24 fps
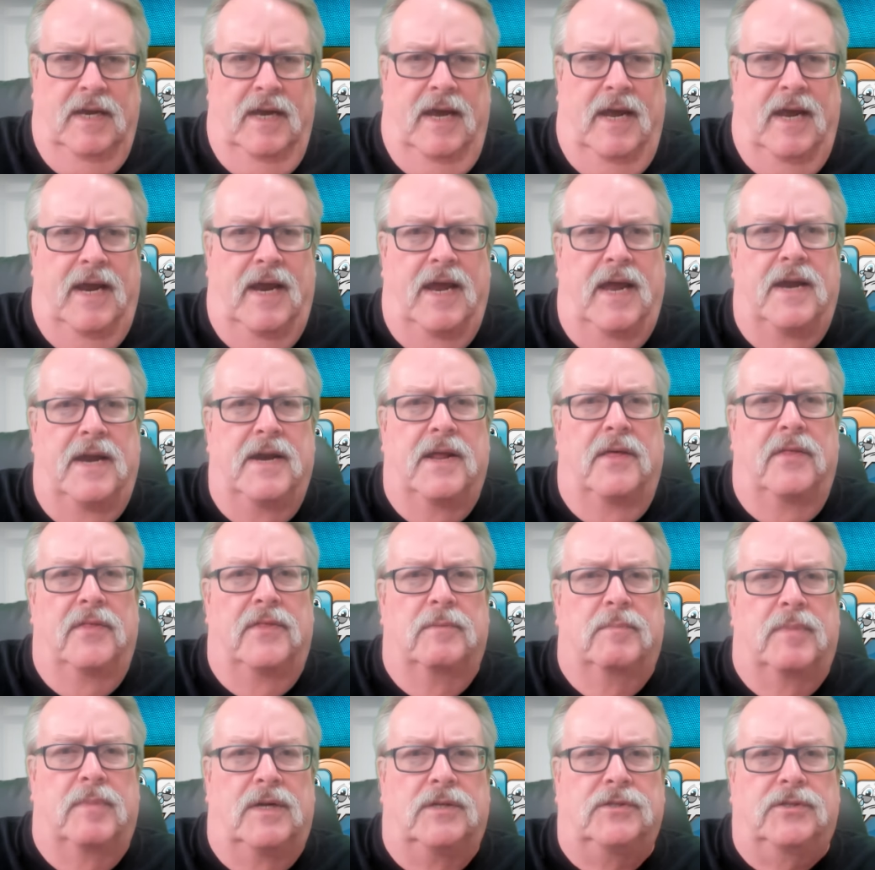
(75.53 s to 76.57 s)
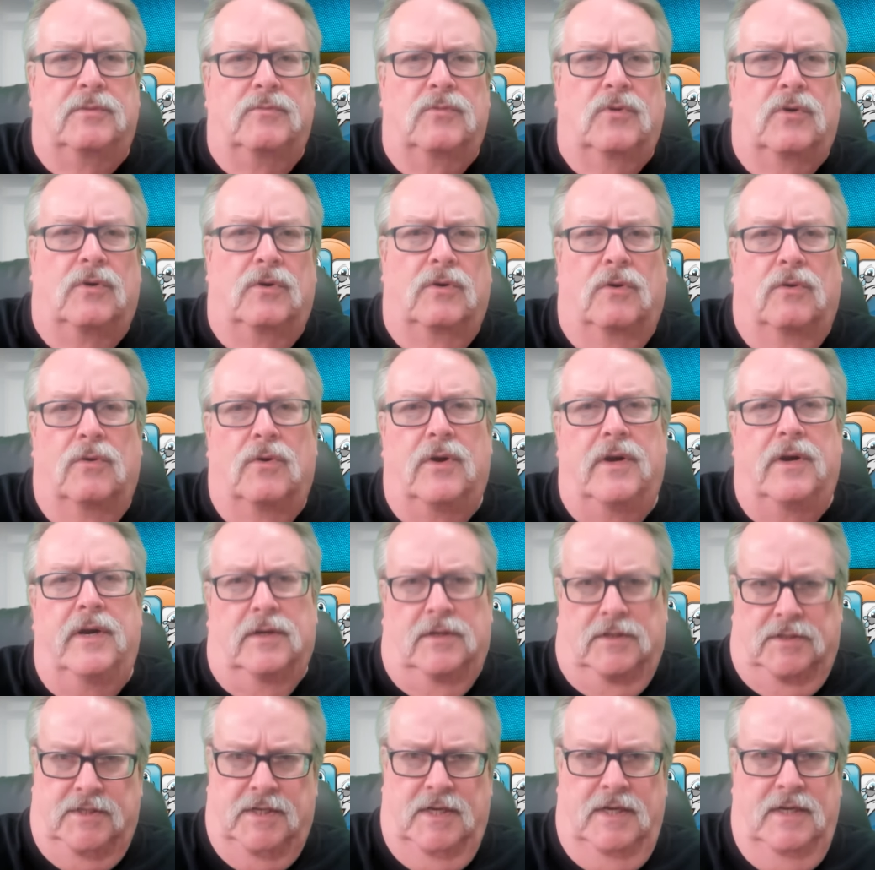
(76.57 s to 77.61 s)
and the Baltimore
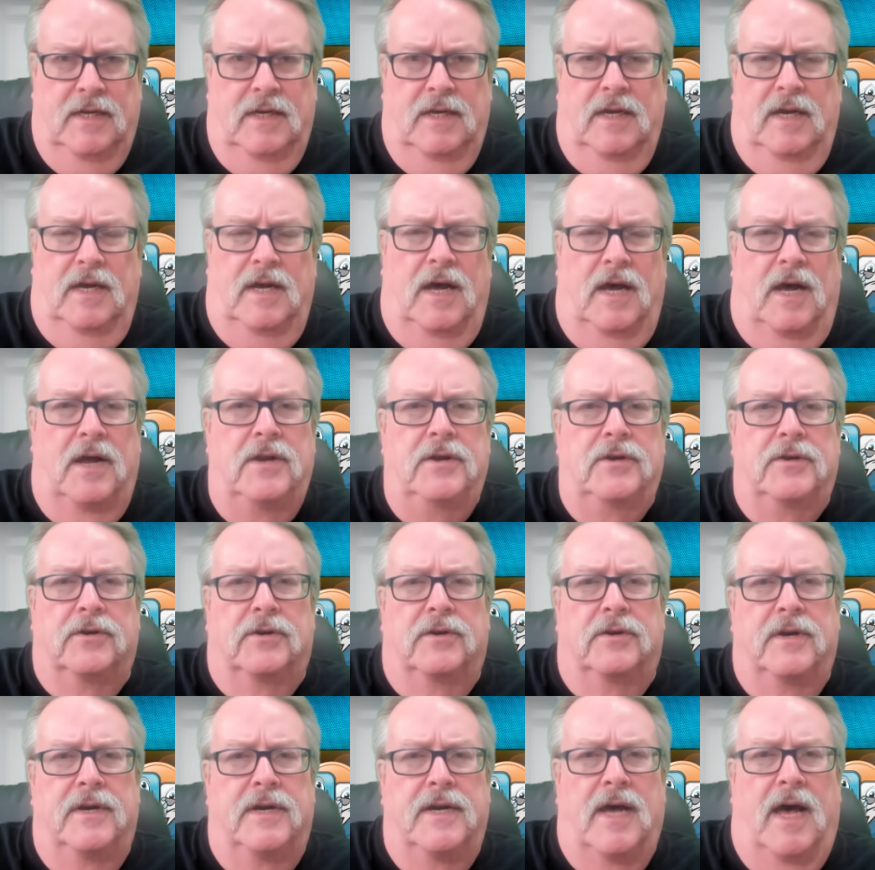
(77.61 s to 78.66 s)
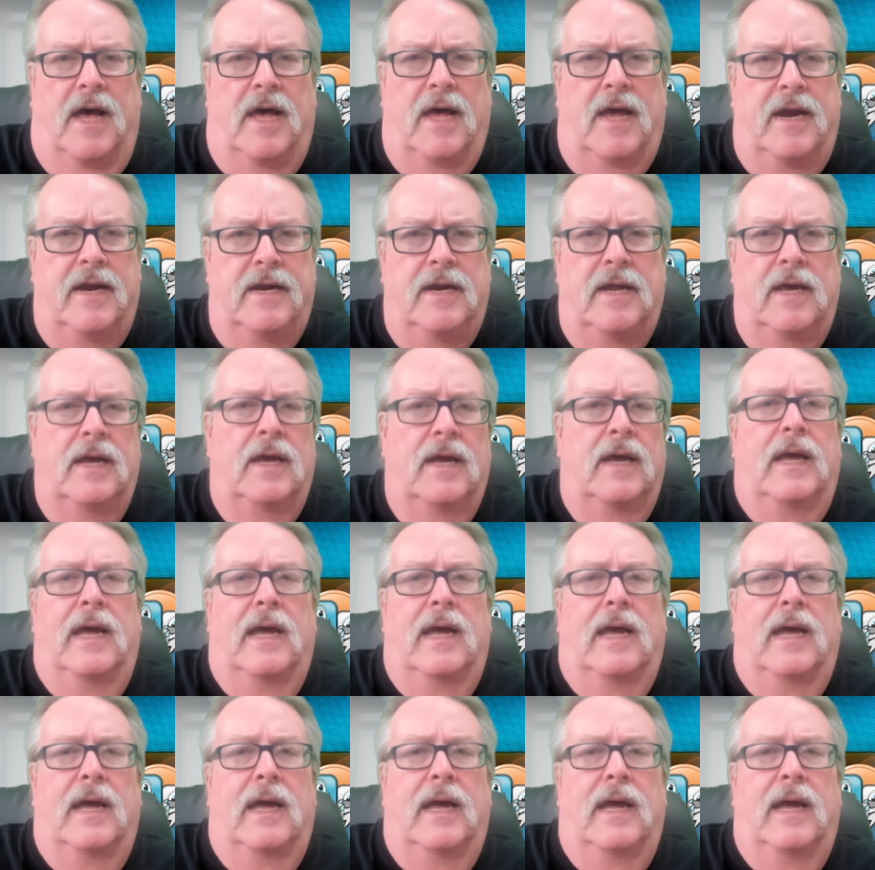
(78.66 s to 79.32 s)
Orioles under 9.